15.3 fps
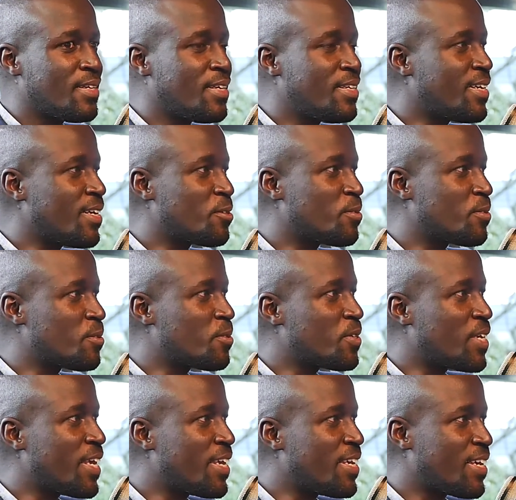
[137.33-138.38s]
year
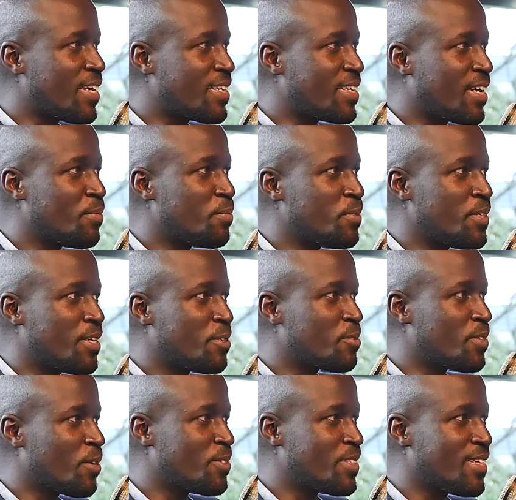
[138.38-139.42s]
2K had come, year
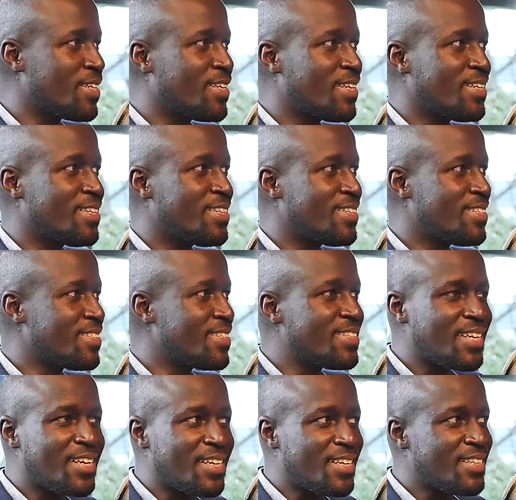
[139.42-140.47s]
2000, and there's
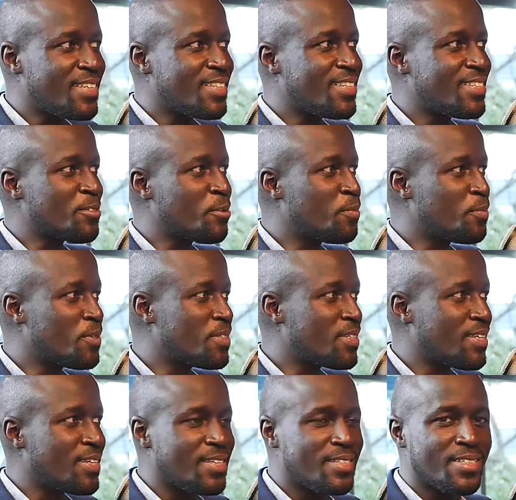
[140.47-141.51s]
internet and there's
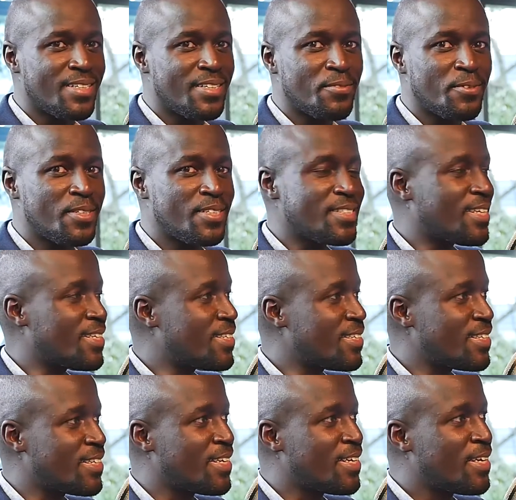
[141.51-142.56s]
computers, and everyone is getting